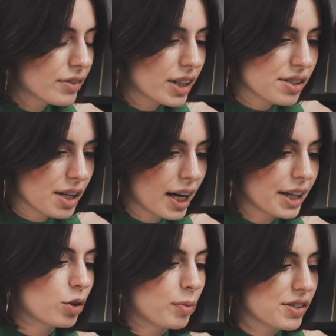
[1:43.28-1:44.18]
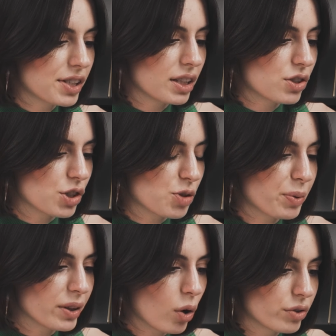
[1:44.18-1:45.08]
RSI, you may see it just
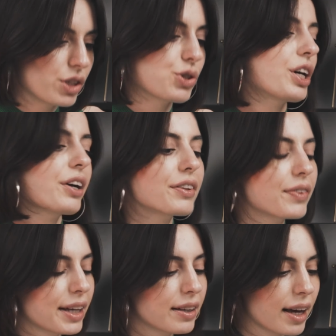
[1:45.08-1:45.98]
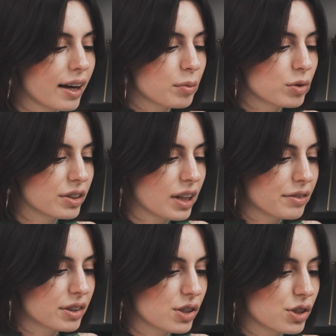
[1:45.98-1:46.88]
below the chart, and moving
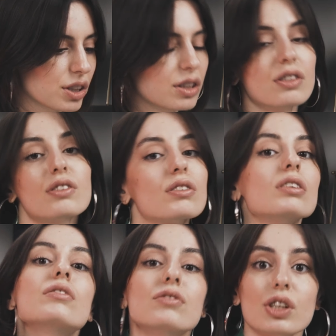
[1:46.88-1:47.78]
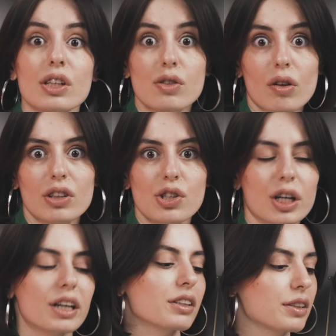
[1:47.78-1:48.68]
averages just on the
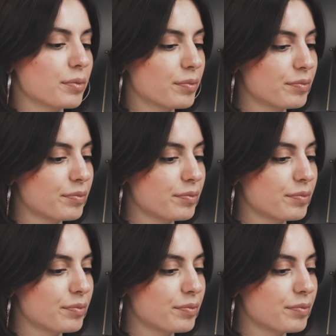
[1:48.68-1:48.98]
chart.